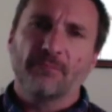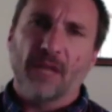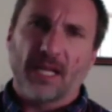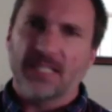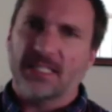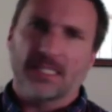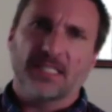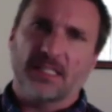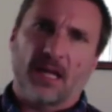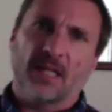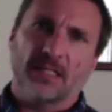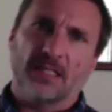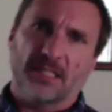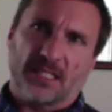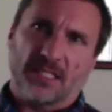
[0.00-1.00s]
It's just
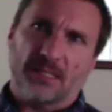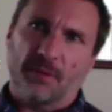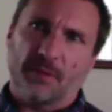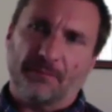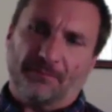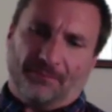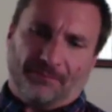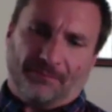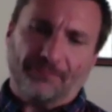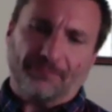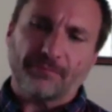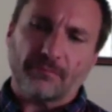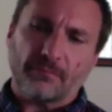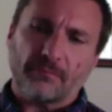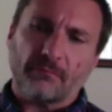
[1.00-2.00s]
nonsense. But
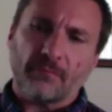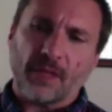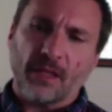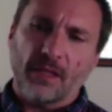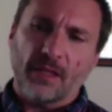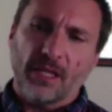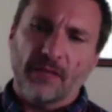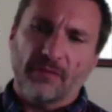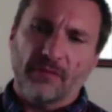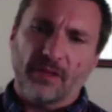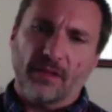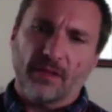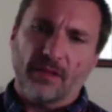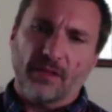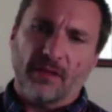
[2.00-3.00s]
if
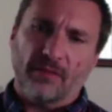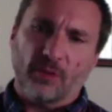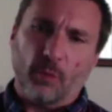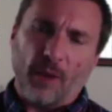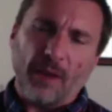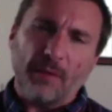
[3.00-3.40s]
the way we get